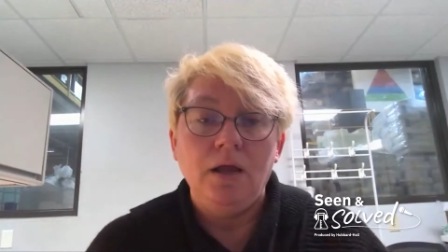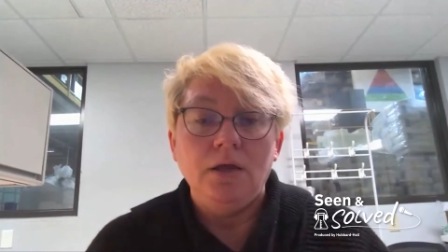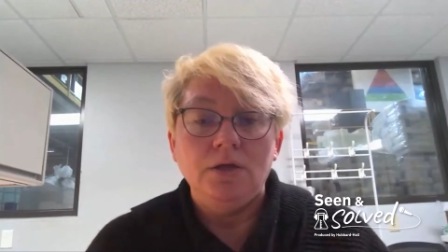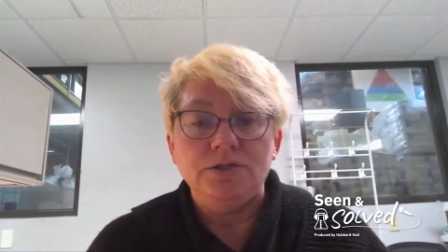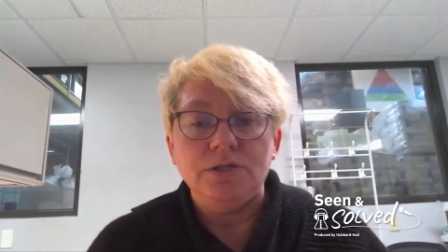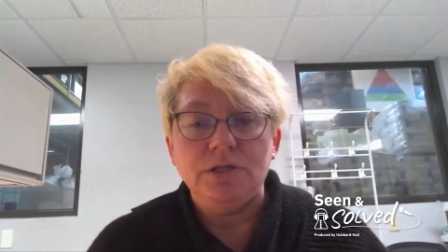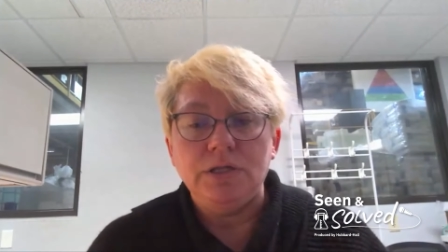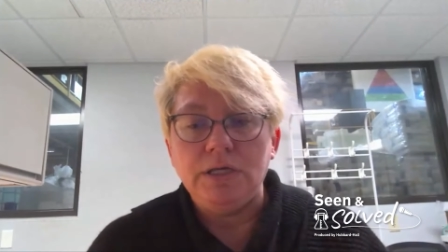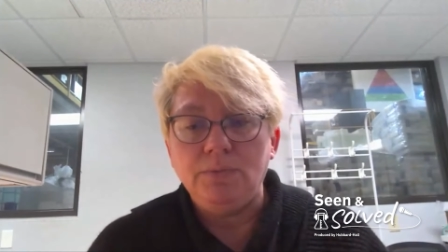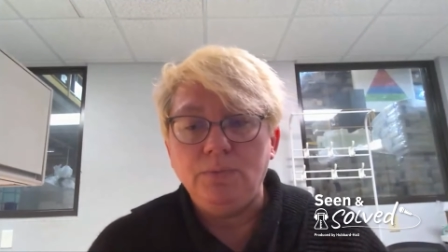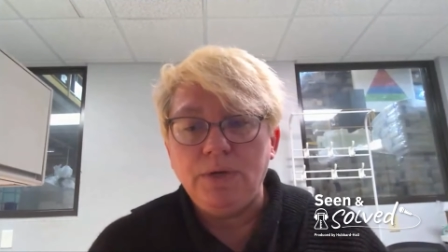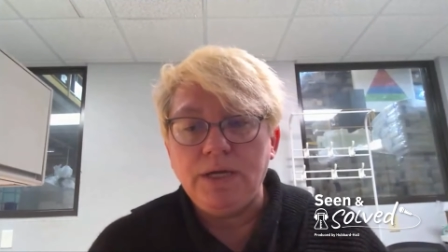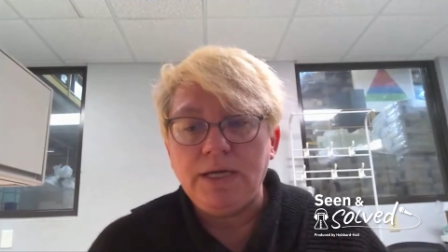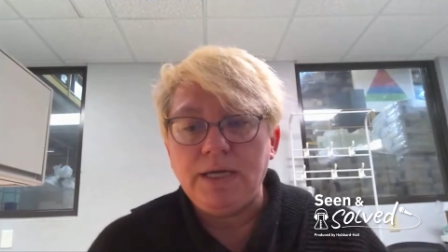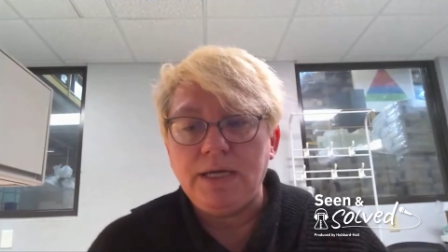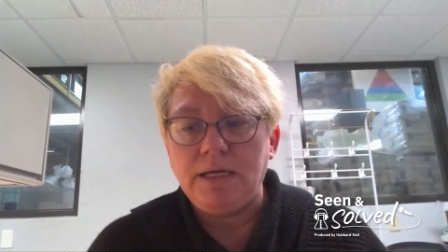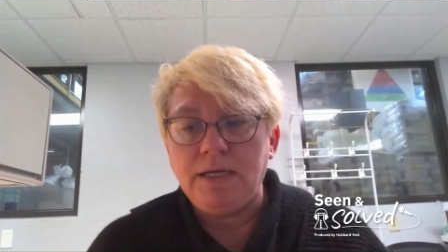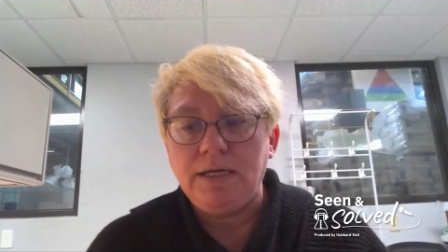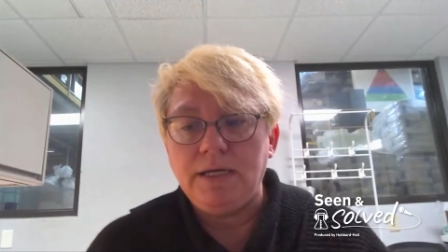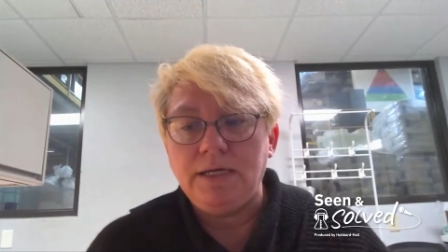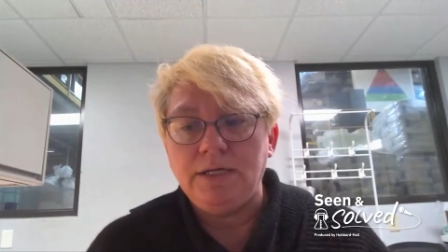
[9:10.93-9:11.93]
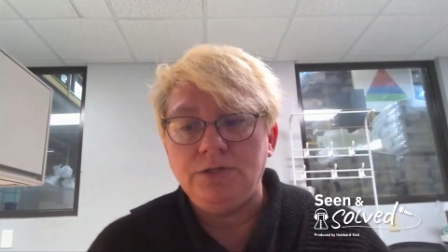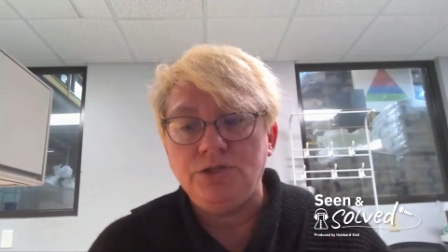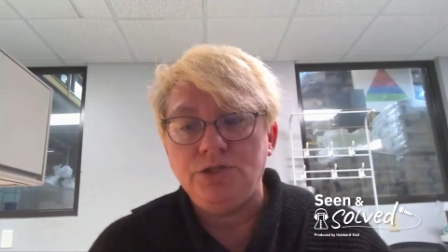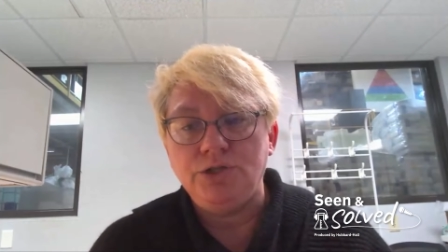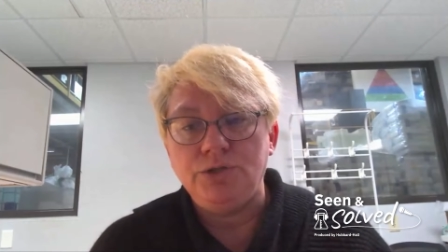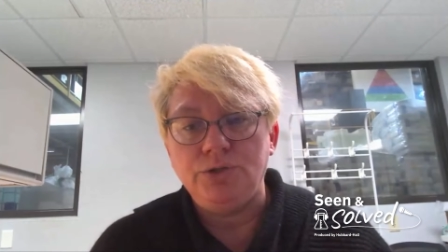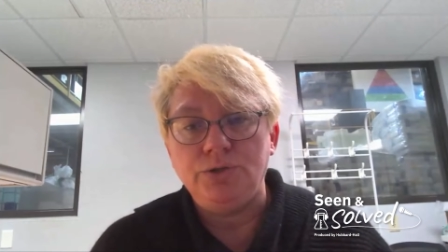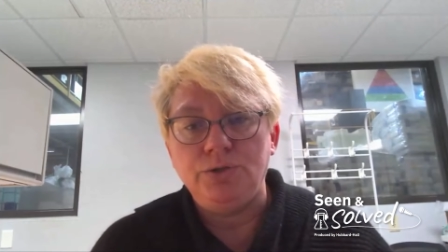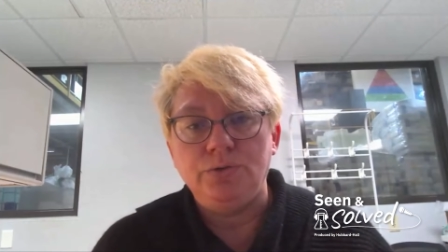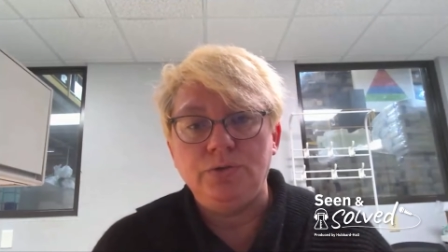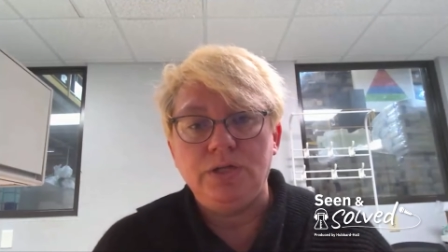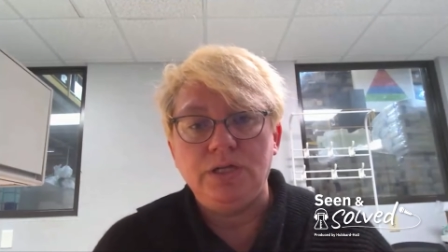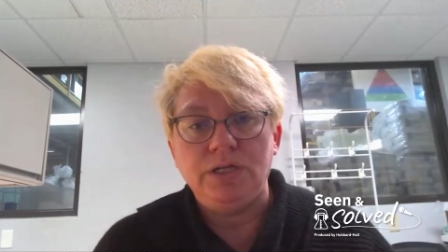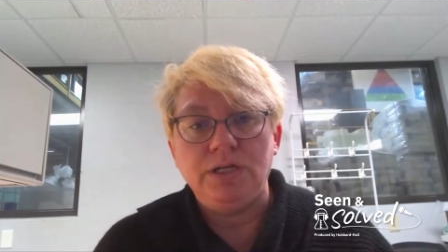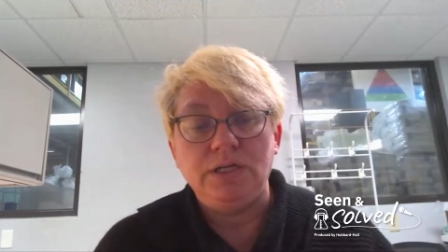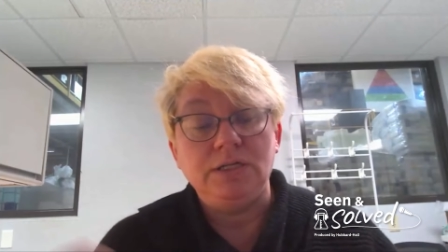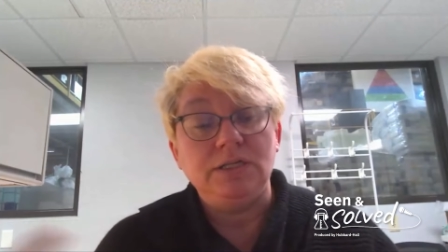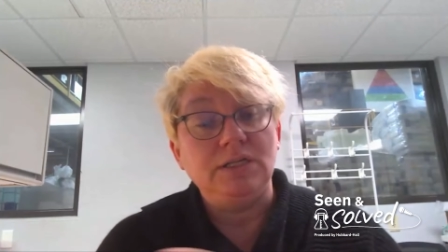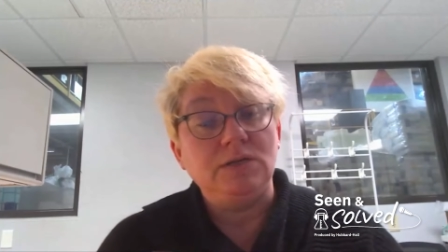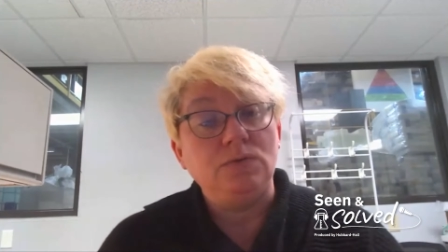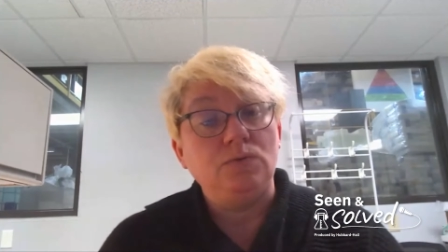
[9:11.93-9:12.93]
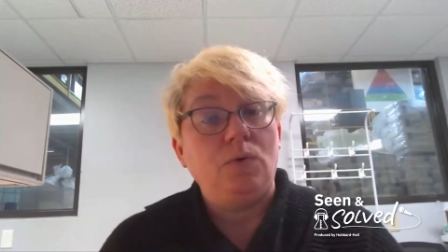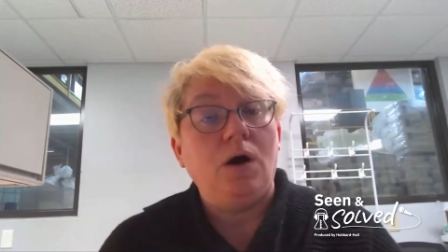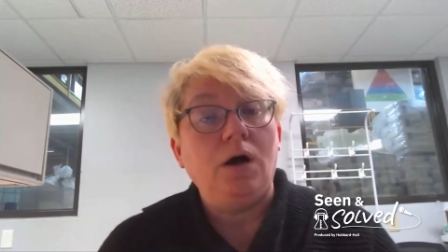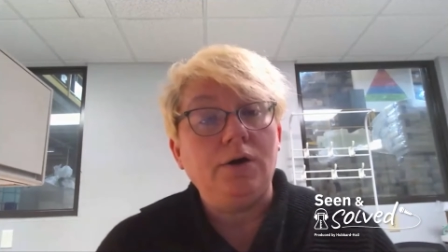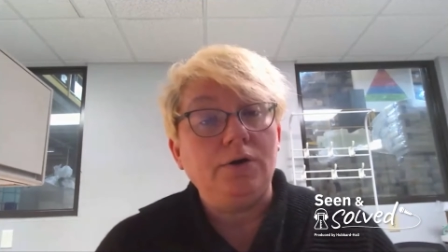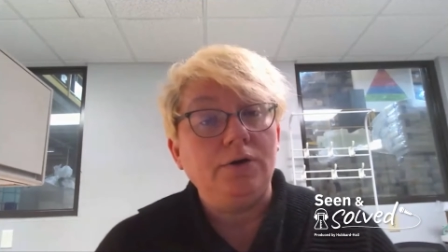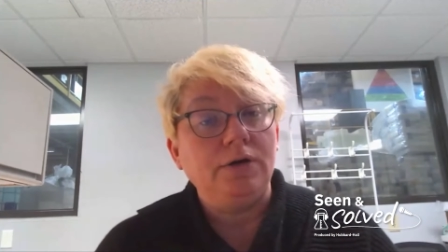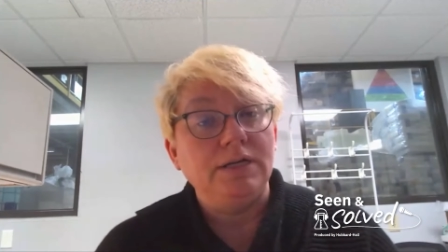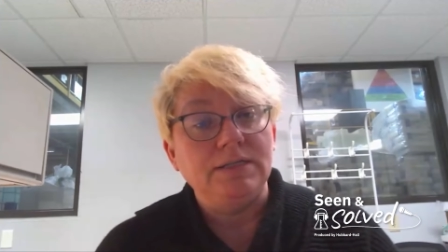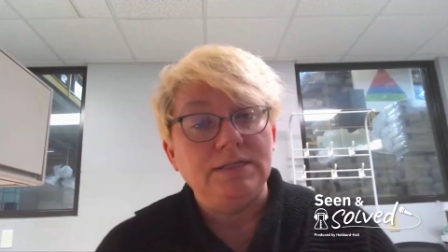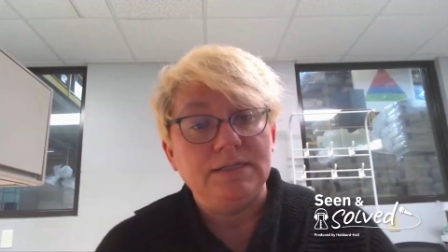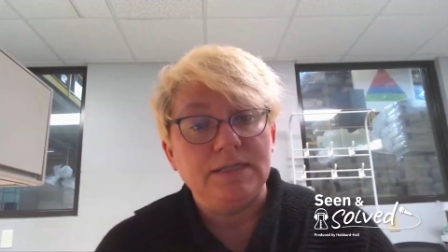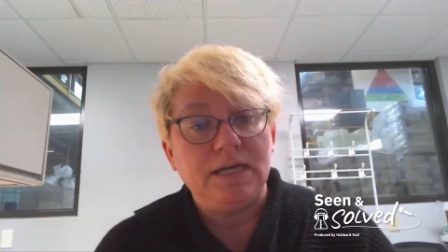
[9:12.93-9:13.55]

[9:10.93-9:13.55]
So then we get into the dewatering